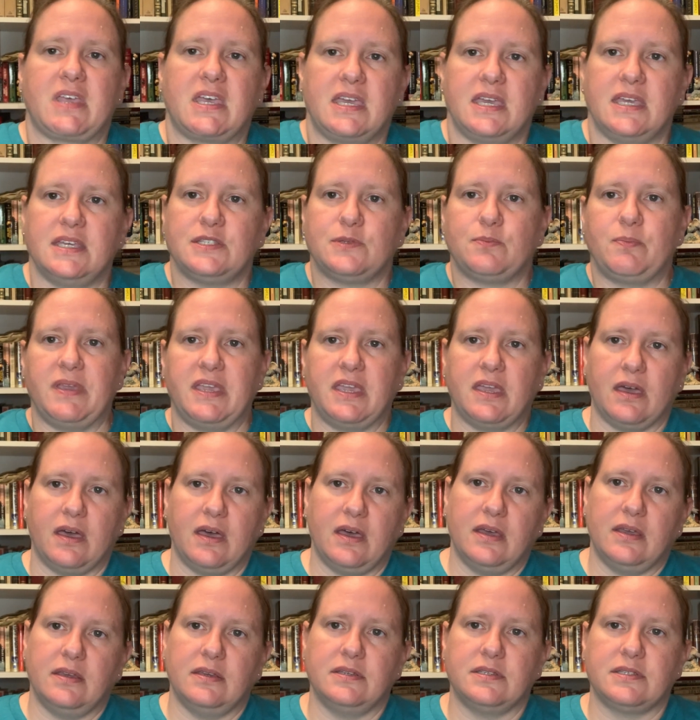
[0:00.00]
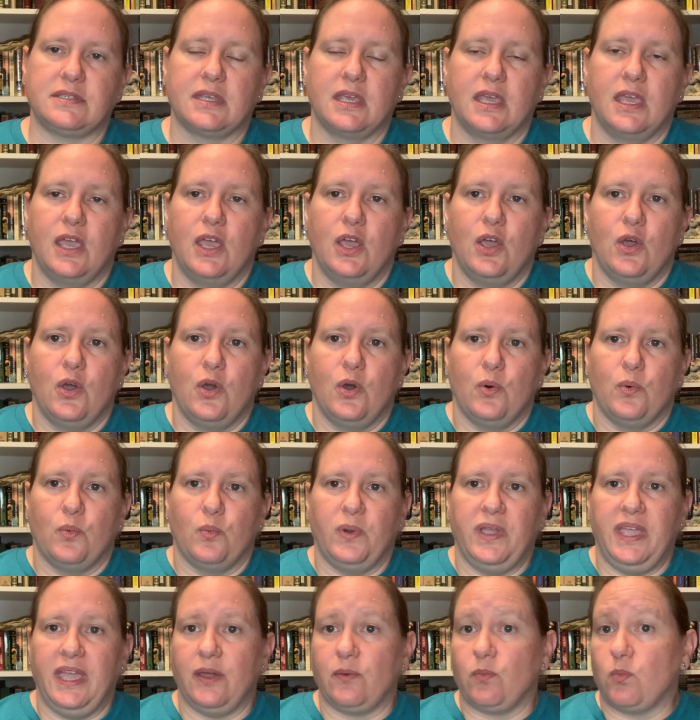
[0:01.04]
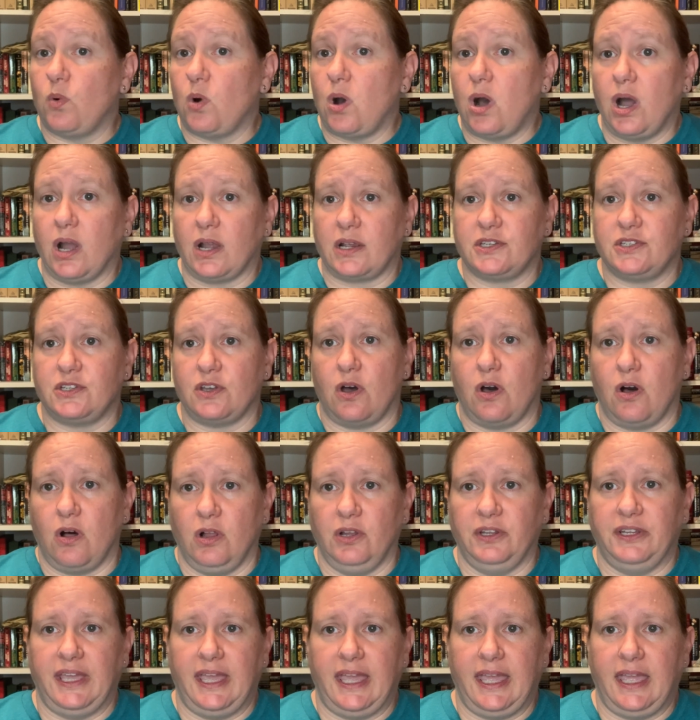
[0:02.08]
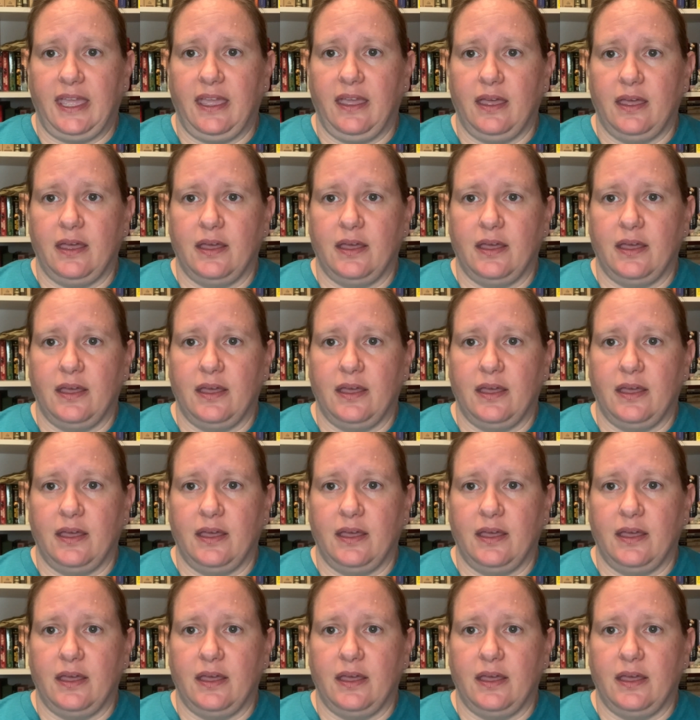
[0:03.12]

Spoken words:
is because we had walked all day.